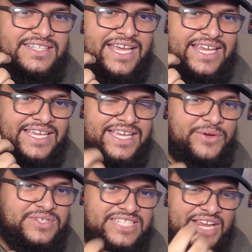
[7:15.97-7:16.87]
Like, it
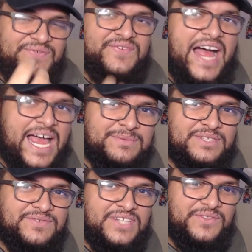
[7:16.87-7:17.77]
was like vibes
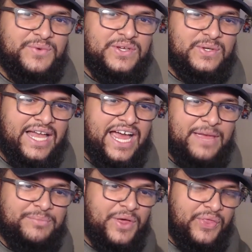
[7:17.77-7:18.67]
of Love the Way You
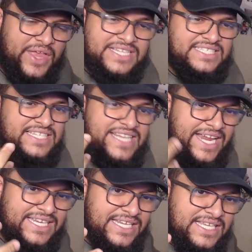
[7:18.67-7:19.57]
Lie, but it's
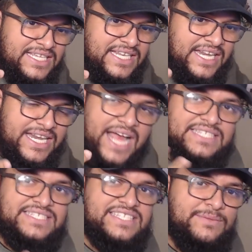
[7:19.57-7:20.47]
like
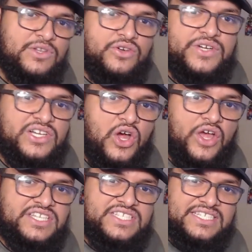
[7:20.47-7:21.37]
not similar at all.
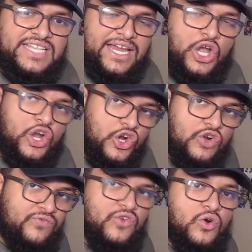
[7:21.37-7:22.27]
It's just like
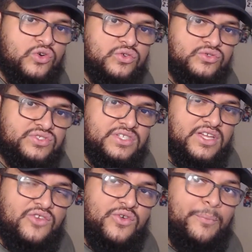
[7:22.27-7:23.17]
her vocals
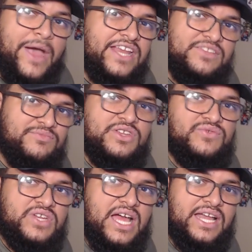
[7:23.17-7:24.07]
reminded me of
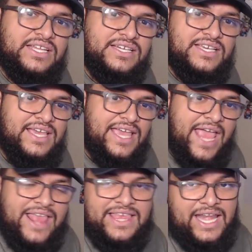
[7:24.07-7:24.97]
Rihanna,
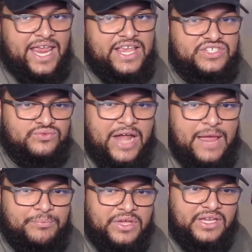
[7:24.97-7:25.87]
and then his
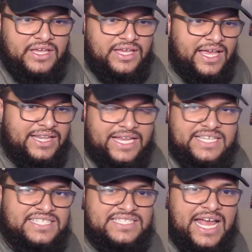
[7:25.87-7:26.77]
rapping and like
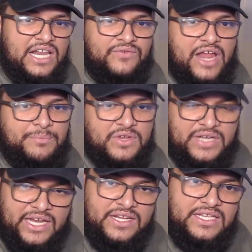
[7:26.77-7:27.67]
his style of rapping,
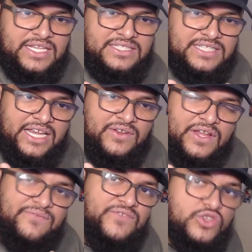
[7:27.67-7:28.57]
like it's like
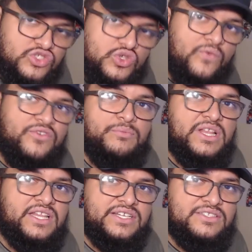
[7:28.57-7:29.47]
it feels so
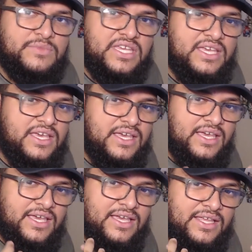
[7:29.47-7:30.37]
familiar to me
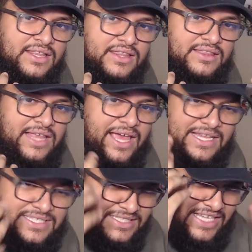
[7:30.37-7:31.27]
that
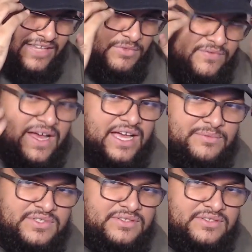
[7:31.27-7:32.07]
it just gave me vibes.